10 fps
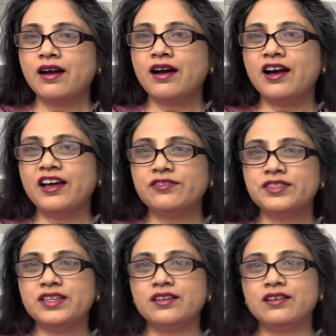I have
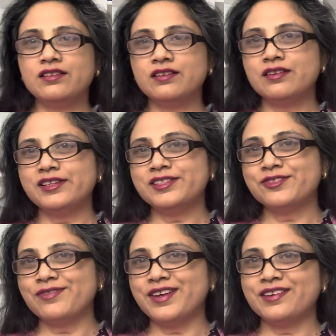seen other girls
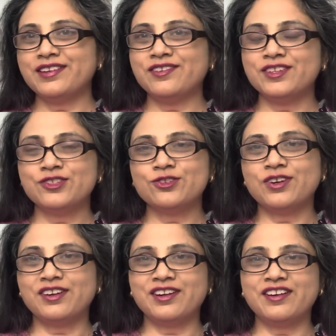wear even
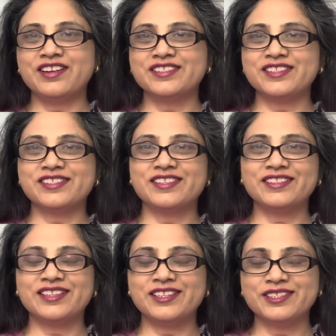shorter dresses than
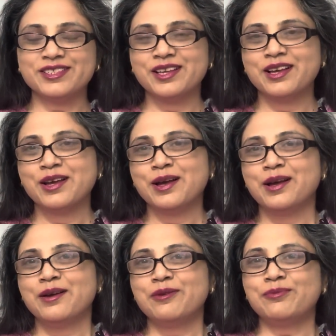this,
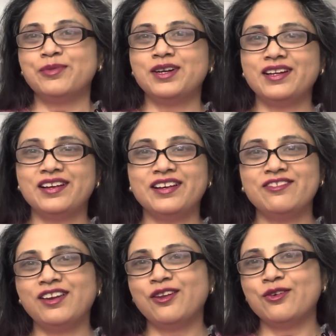but I
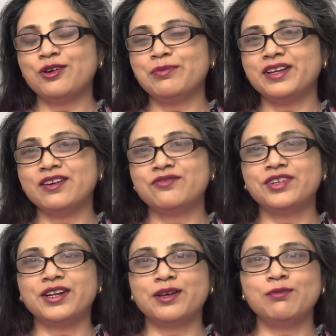will not be
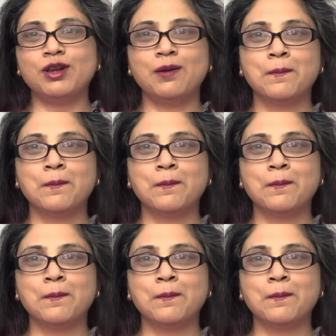comfortable.